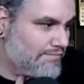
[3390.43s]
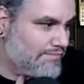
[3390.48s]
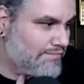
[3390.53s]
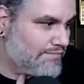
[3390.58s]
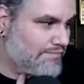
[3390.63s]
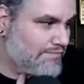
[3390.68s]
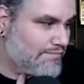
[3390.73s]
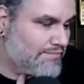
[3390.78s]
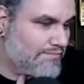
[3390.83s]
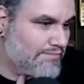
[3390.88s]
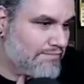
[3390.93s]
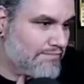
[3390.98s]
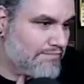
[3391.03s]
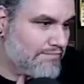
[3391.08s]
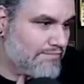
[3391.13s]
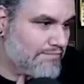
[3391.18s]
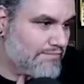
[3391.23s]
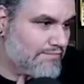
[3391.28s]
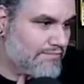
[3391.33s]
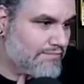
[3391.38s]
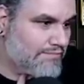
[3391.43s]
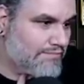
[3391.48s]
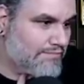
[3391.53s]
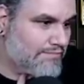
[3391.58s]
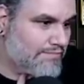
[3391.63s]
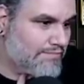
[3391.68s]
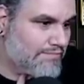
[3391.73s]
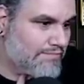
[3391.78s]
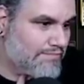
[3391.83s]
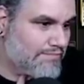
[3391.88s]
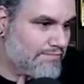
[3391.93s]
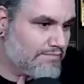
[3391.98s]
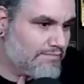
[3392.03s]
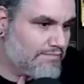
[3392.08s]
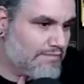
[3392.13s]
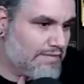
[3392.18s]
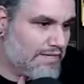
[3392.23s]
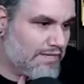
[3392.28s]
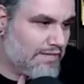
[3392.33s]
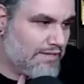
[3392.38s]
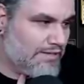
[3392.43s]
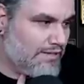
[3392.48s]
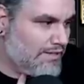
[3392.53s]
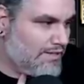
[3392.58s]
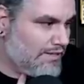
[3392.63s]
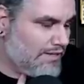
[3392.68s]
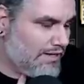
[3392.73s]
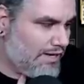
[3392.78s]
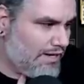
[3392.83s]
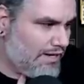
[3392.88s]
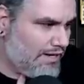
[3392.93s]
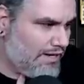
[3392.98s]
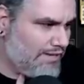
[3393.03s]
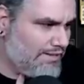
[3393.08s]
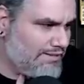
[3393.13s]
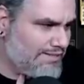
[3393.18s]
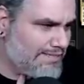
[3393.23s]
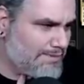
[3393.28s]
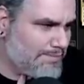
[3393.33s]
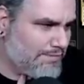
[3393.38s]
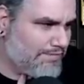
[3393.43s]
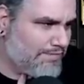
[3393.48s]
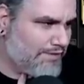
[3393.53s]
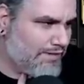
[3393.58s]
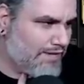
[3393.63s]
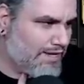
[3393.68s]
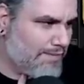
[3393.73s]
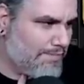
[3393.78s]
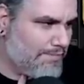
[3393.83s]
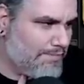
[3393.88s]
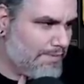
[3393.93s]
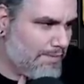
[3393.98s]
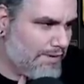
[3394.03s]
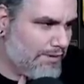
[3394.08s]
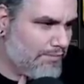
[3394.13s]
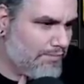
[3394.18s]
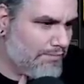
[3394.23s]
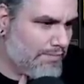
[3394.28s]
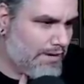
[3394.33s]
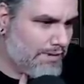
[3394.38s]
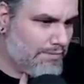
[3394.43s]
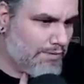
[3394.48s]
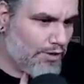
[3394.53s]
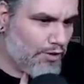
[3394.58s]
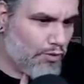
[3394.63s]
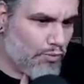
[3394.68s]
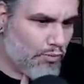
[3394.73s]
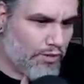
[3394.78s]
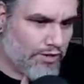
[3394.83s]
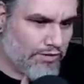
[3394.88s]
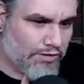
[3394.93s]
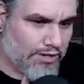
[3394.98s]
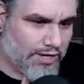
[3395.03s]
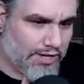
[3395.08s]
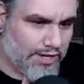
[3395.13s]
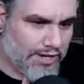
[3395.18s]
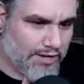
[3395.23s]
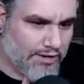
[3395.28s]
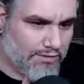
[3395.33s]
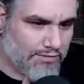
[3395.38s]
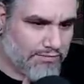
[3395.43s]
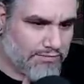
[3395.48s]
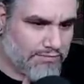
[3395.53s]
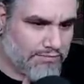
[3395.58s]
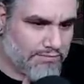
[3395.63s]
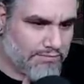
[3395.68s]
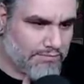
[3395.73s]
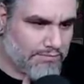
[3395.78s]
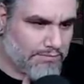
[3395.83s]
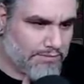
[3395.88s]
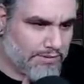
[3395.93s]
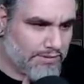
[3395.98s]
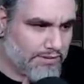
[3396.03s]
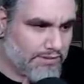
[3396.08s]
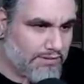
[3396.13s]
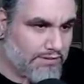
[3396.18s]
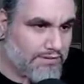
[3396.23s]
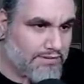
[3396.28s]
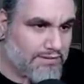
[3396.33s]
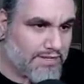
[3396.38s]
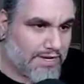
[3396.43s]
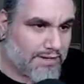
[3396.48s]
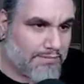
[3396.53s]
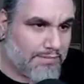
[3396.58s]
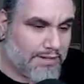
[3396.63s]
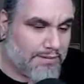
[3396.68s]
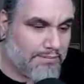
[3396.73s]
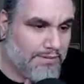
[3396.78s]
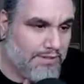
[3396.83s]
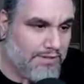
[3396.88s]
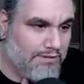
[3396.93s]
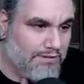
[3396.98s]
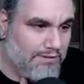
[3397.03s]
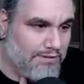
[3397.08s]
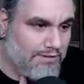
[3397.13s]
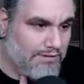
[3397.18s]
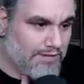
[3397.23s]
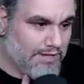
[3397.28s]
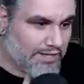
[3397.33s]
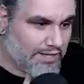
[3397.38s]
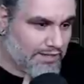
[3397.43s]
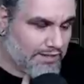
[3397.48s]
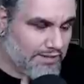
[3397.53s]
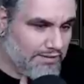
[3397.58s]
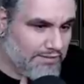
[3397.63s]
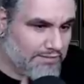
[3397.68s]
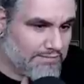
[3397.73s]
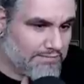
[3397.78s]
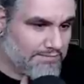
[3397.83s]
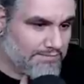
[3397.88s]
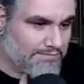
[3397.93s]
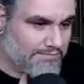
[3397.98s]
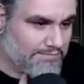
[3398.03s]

You have searched for nothing. Oh, this deck's been fun. I'm 0-1 right now, but looks like I might be doing okay here.